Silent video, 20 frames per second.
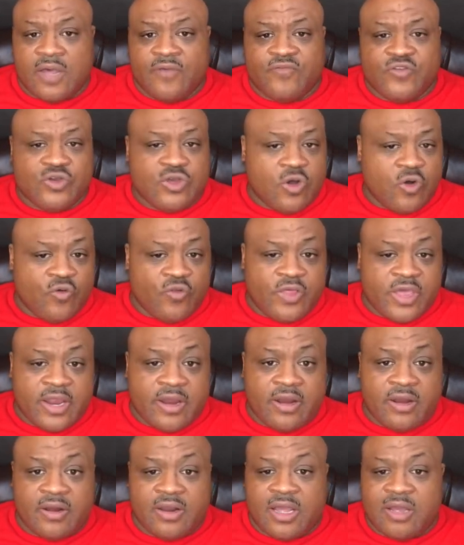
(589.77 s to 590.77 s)
if you go
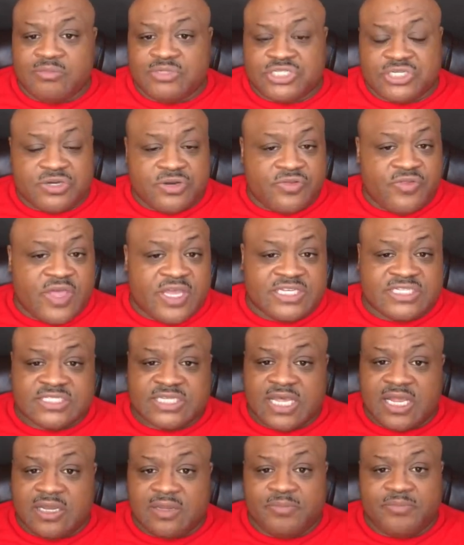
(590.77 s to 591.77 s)
there, I'm sure they
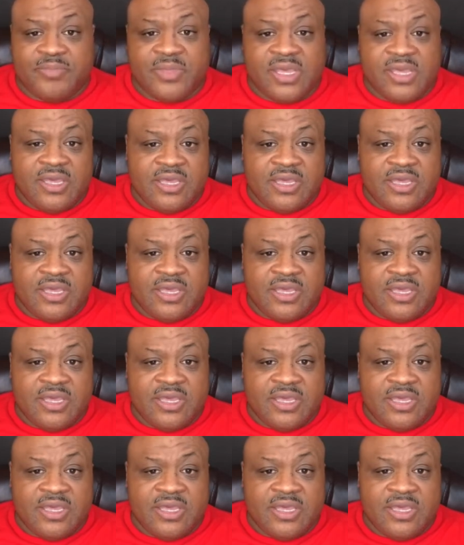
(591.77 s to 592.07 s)
sell them.